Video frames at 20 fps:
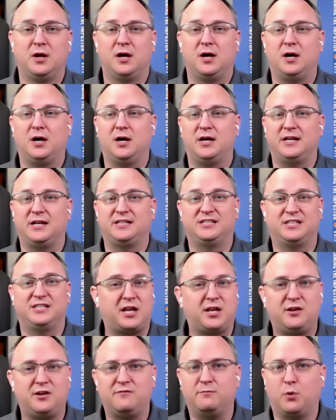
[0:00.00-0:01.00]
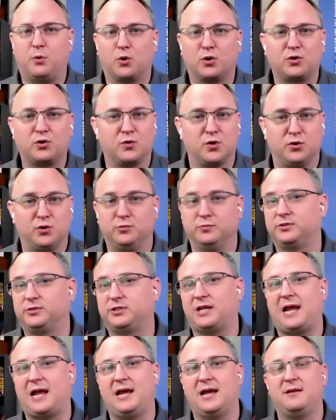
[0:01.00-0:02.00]
executive boardrooms
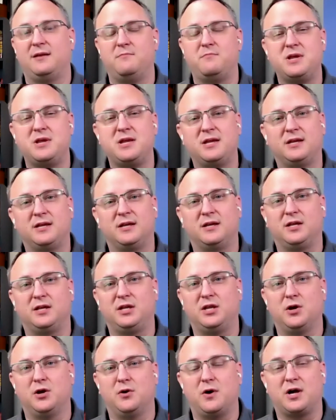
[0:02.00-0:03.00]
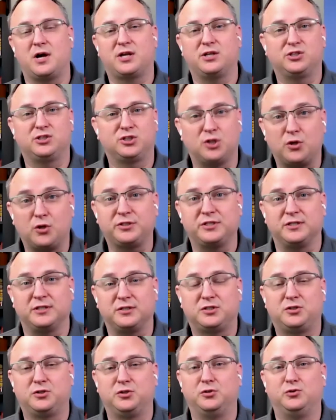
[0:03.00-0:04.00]
and being, a consultant
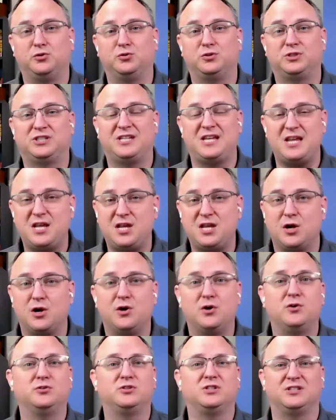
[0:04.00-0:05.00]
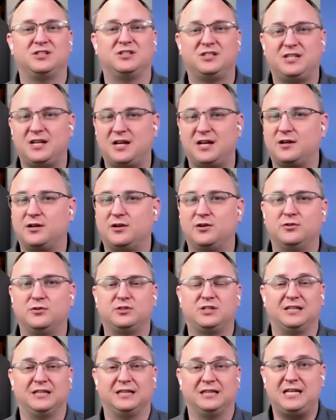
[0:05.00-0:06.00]
to CEOs and CIOs
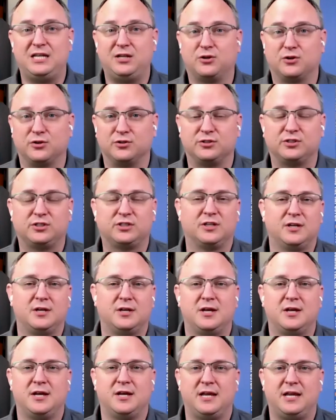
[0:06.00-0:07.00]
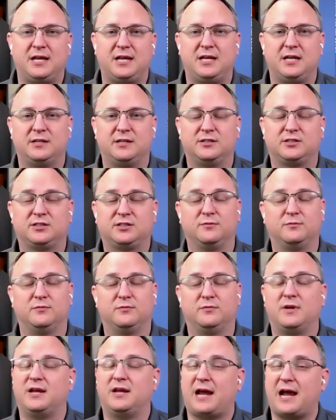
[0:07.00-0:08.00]
leaders in some
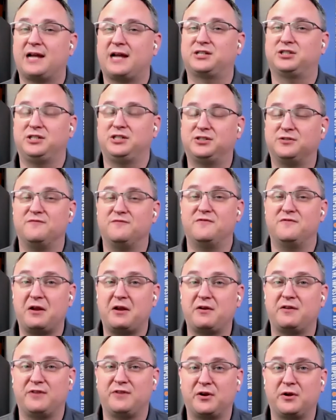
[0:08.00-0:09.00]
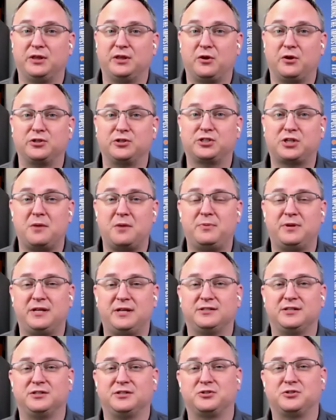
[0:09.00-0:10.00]
very, very large
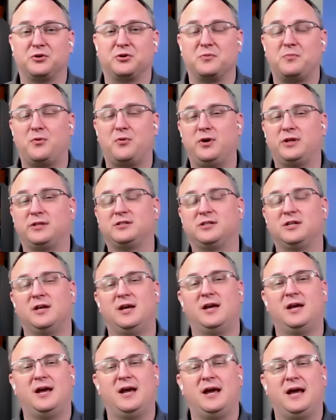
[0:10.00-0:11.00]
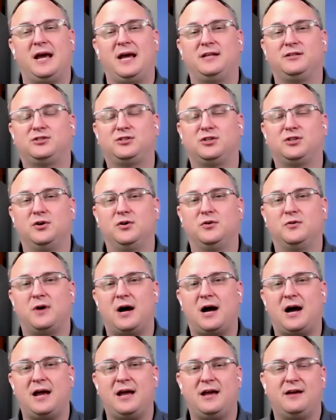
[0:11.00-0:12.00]
companies at certain points. And so
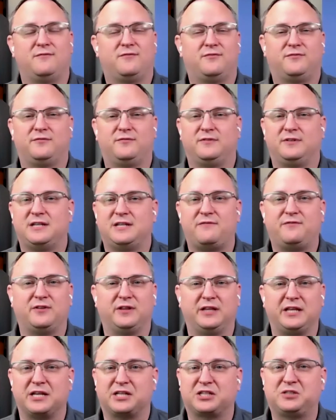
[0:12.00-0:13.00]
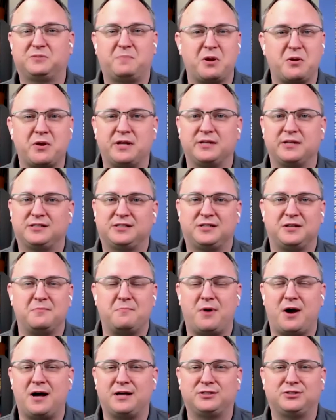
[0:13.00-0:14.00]
I have definitely experienced
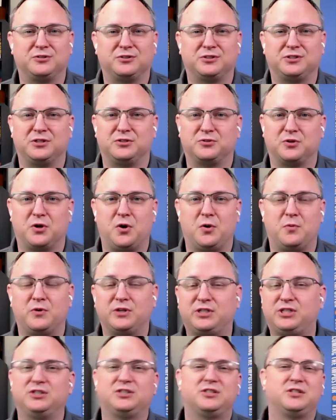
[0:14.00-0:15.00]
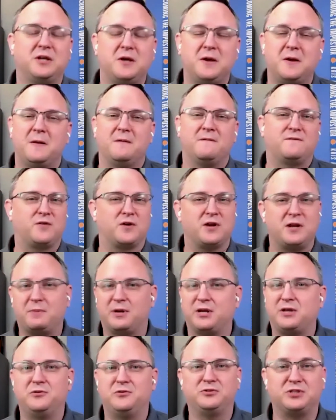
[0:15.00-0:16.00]
imposter syndrome, which is, for anybody
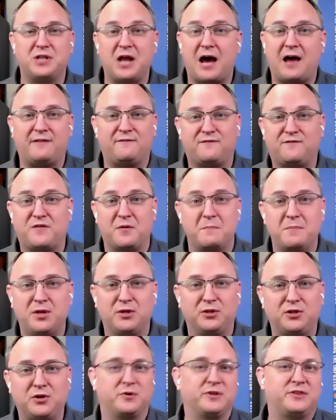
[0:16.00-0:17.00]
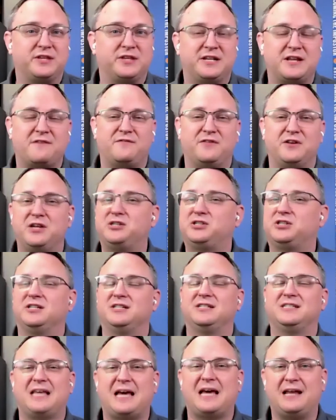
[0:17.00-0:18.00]
who's not familiar with the definition, is
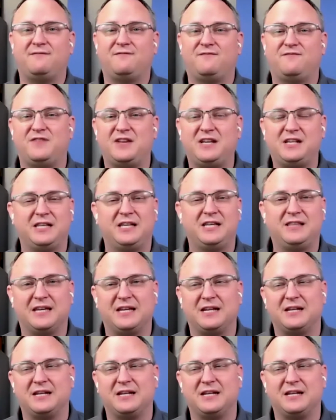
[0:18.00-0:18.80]
that feeling that